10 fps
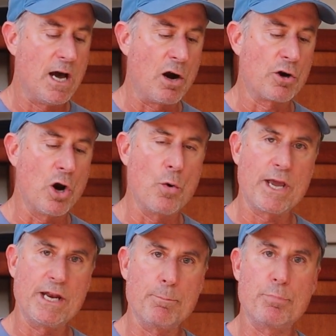I'll go
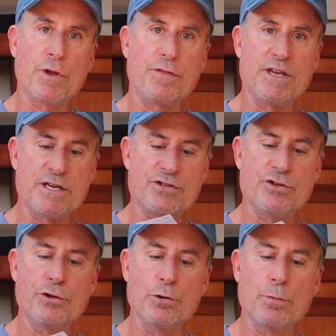in and put these
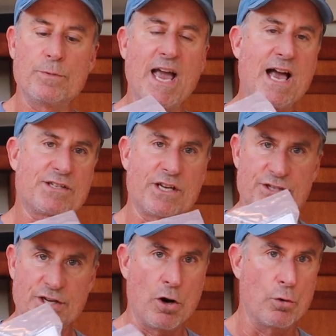new
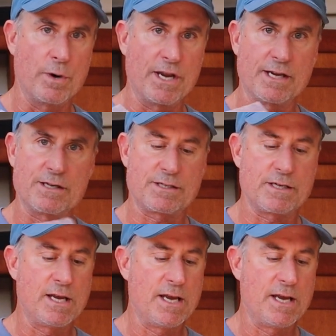gaskets and O-rings